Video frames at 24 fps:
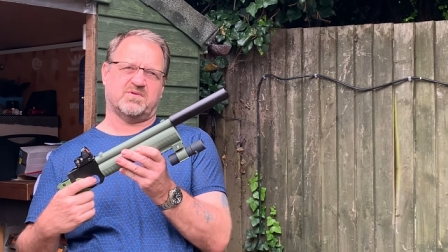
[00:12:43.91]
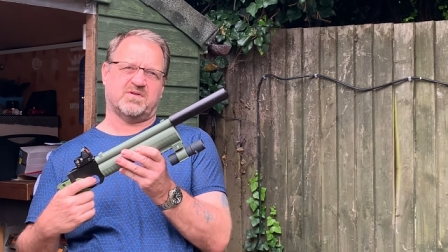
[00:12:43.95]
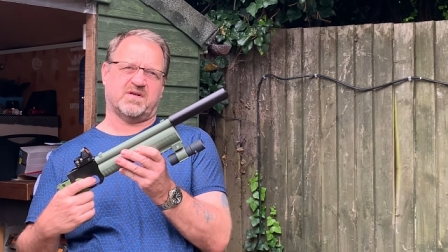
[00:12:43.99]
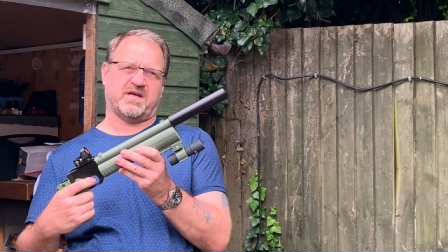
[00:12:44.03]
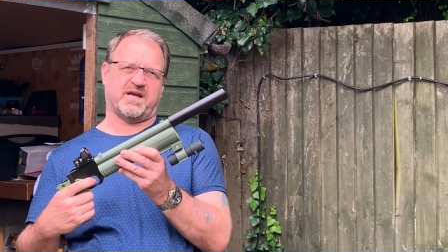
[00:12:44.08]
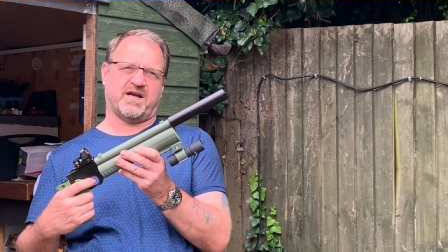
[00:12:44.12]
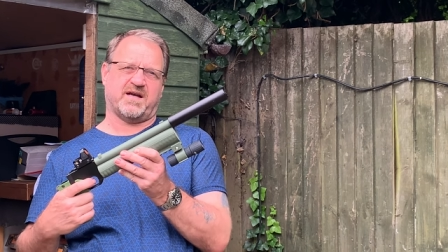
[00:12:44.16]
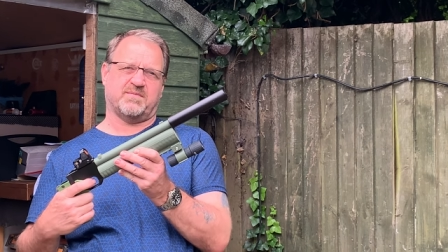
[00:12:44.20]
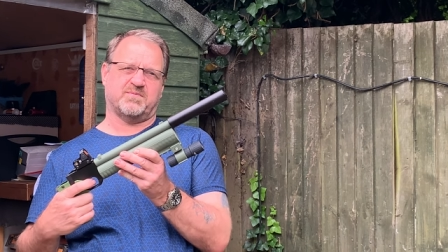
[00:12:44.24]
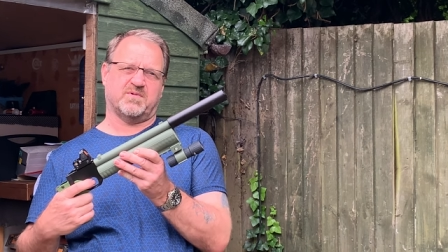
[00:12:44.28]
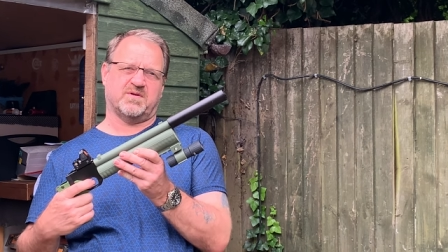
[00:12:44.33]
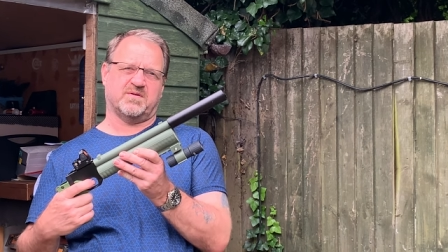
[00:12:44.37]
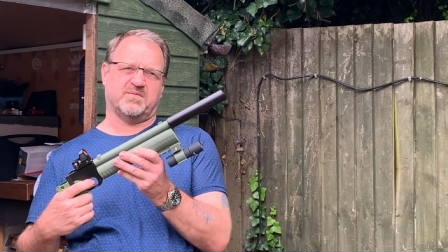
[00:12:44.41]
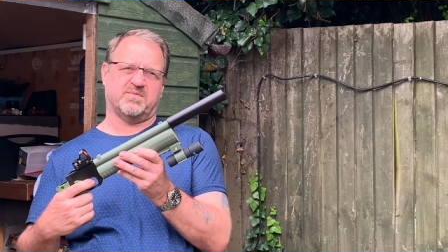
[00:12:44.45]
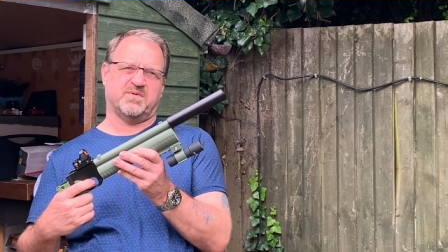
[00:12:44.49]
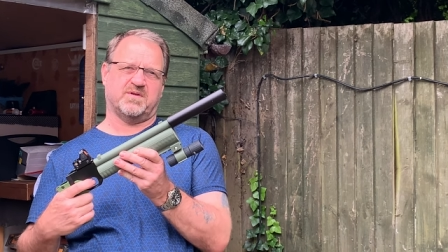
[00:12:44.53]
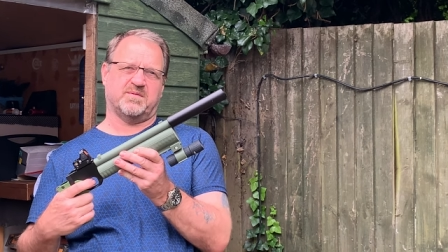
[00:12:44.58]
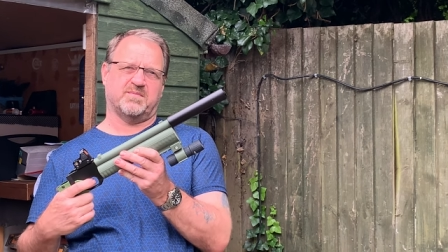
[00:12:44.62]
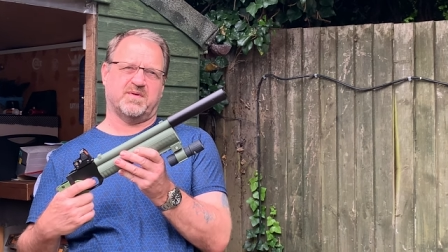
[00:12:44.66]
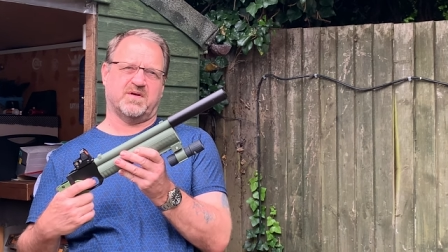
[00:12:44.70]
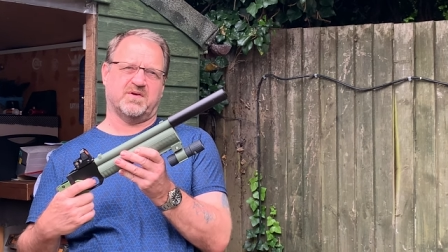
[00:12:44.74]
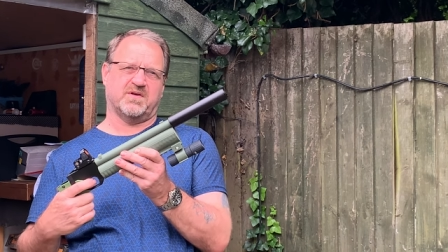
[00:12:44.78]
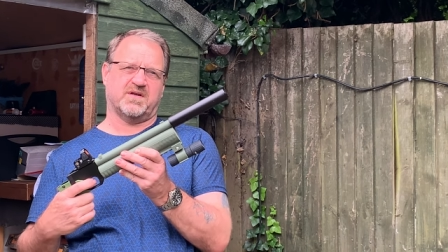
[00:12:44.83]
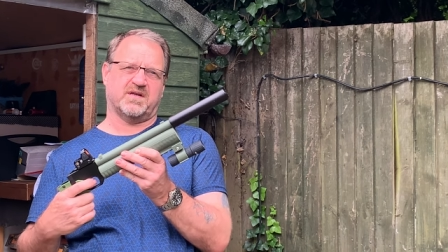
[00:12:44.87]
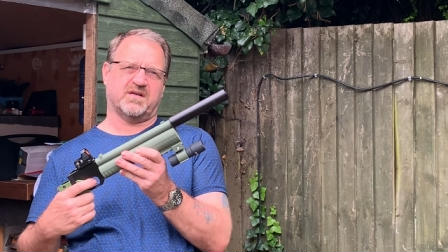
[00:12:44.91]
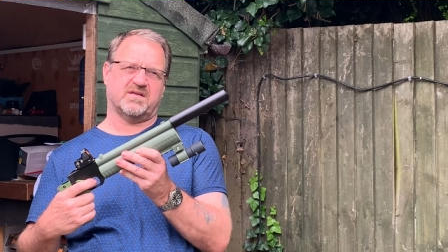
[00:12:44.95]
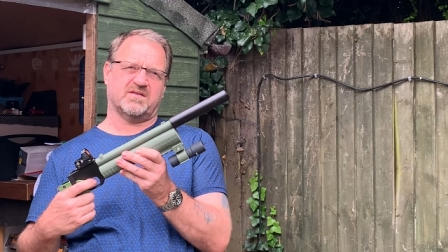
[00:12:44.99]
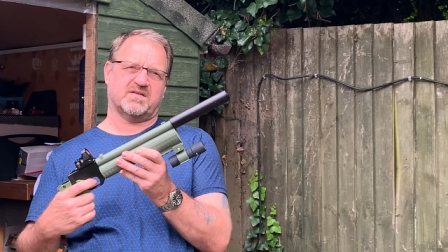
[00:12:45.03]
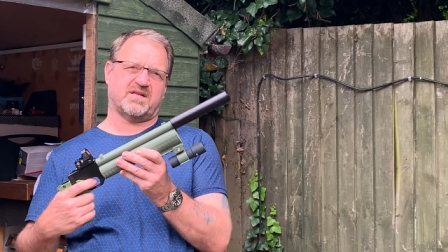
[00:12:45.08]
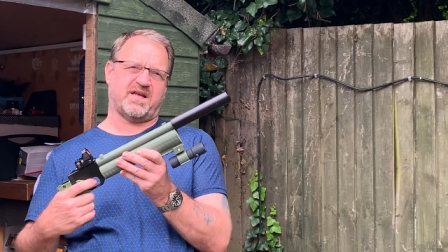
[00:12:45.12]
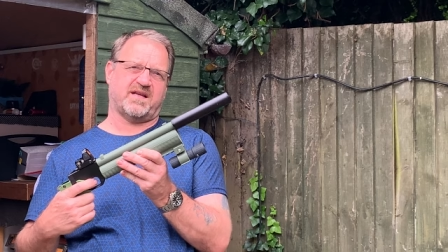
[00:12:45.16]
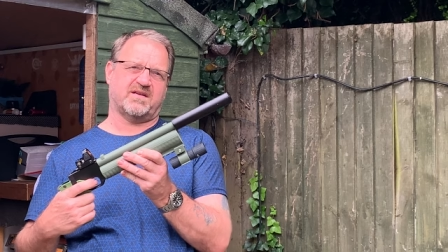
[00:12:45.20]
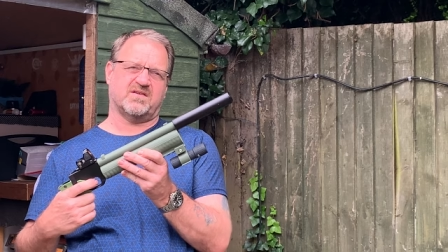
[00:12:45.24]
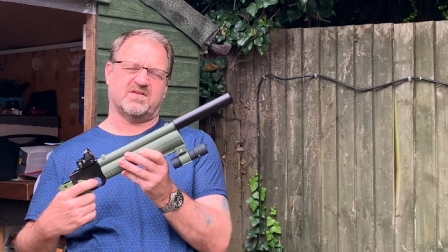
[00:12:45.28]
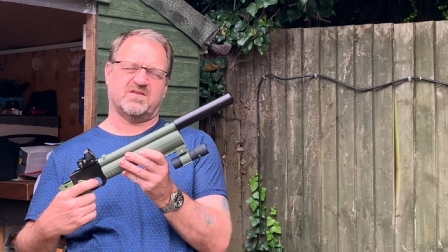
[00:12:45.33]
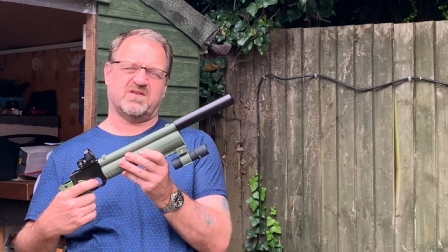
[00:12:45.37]
the camera with the mic,
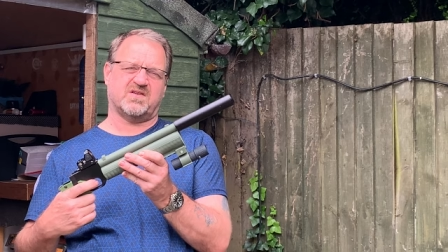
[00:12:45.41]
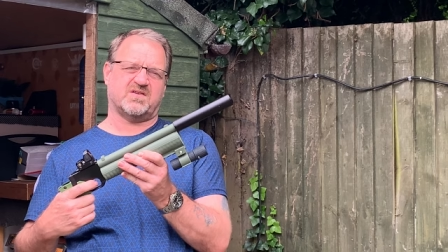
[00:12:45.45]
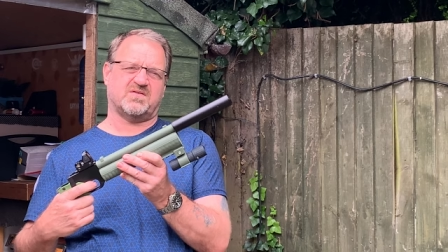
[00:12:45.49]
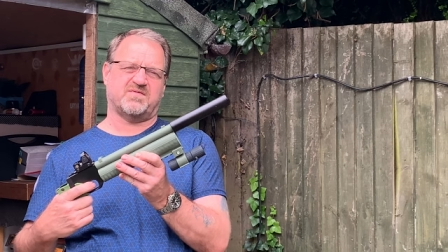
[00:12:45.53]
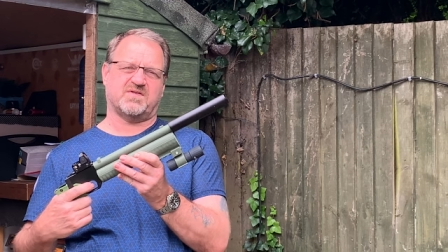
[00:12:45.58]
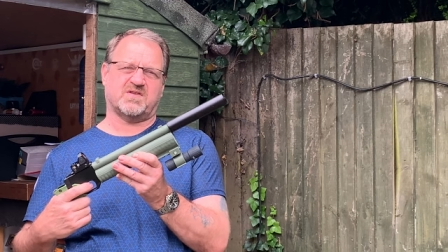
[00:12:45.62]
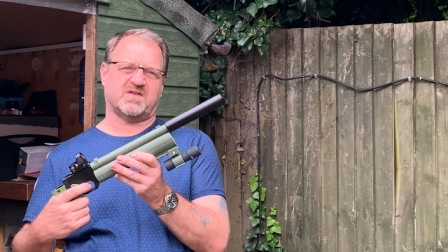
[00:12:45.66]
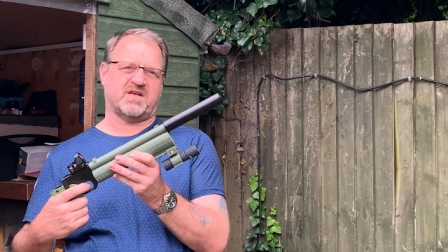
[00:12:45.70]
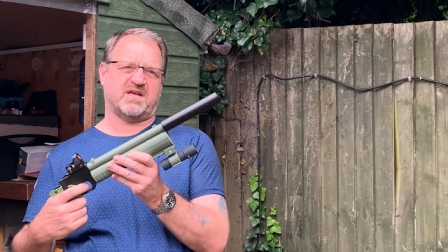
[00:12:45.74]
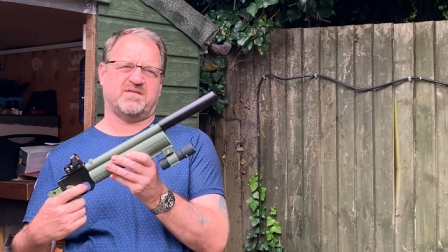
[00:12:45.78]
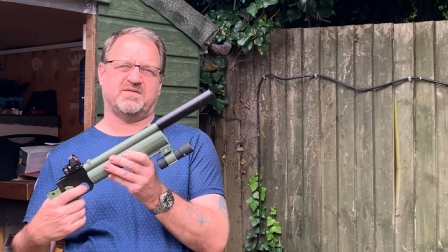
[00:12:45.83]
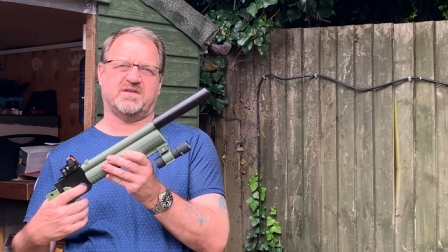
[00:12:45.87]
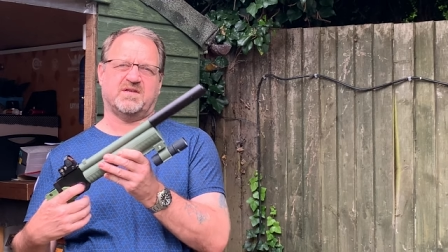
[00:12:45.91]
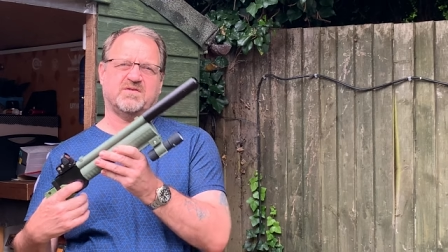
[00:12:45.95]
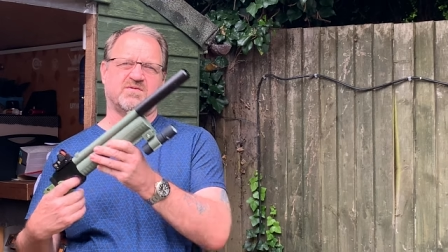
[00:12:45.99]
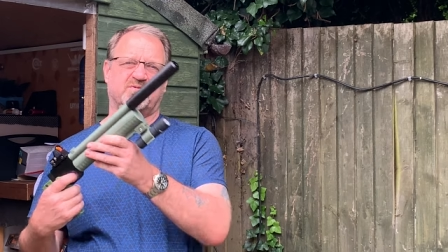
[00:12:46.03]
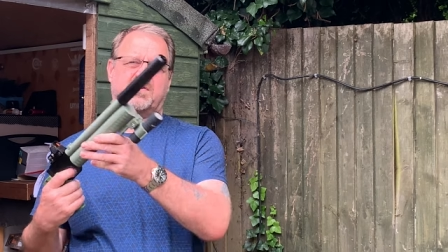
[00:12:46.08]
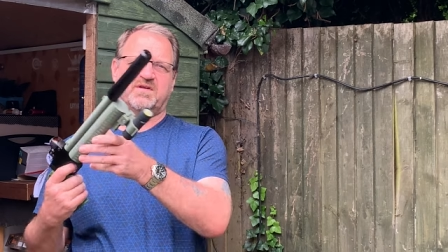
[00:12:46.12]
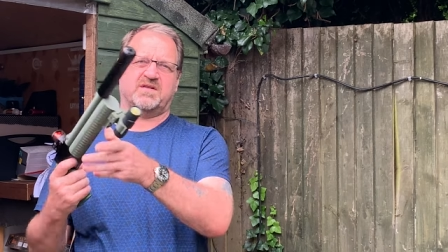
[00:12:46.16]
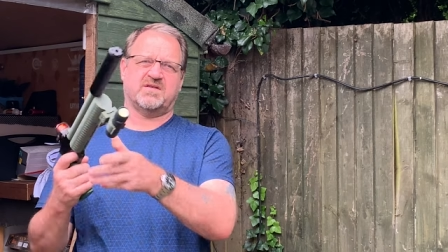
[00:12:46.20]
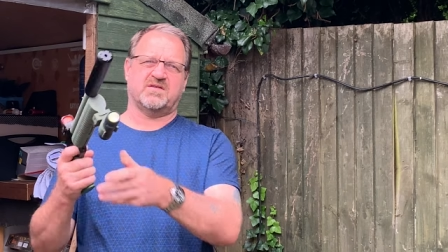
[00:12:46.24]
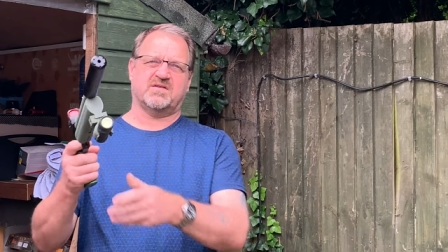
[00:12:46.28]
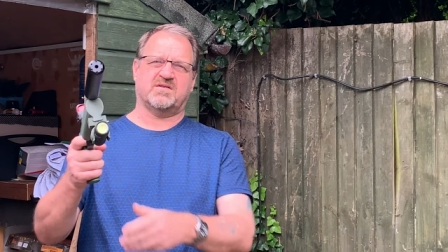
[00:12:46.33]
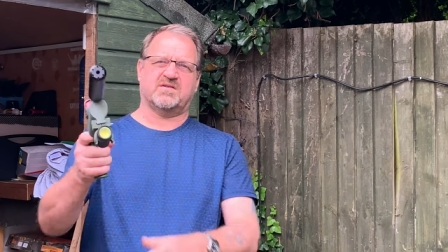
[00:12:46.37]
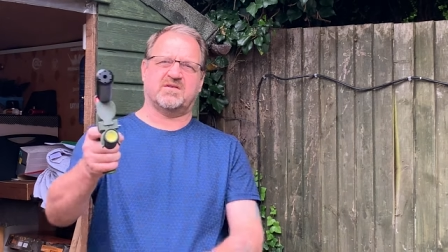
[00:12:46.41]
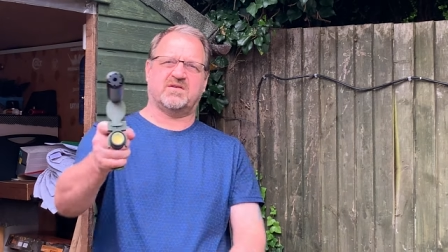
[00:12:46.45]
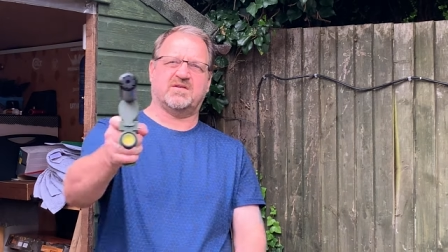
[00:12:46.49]
stand just for safety's reasons.